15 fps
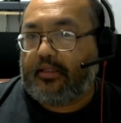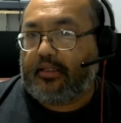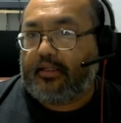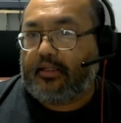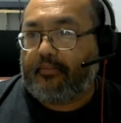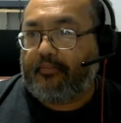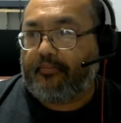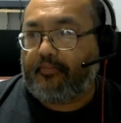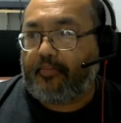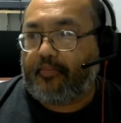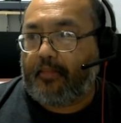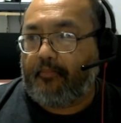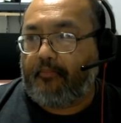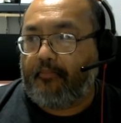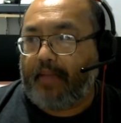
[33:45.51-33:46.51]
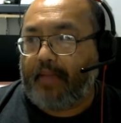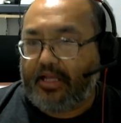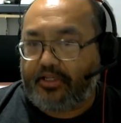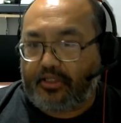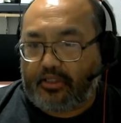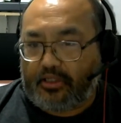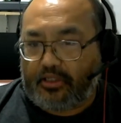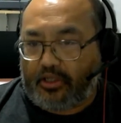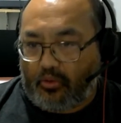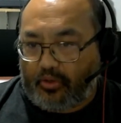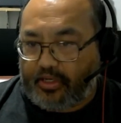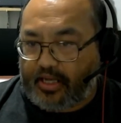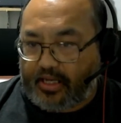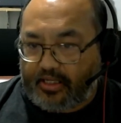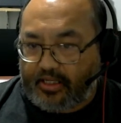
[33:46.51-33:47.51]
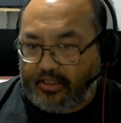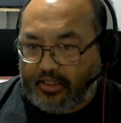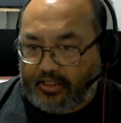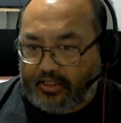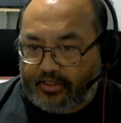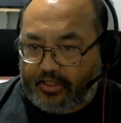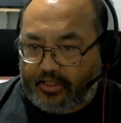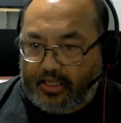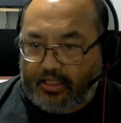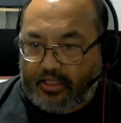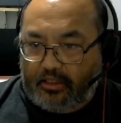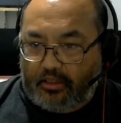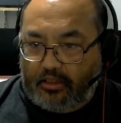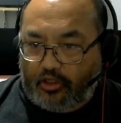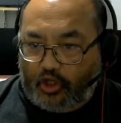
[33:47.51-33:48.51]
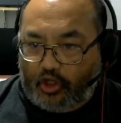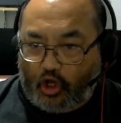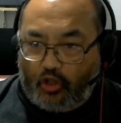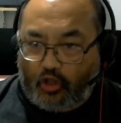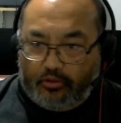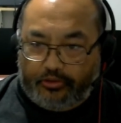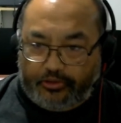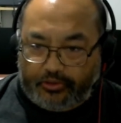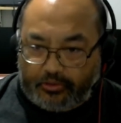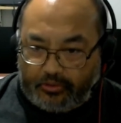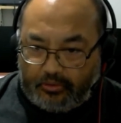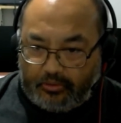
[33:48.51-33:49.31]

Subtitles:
uh, magically oriented, let's say, cults,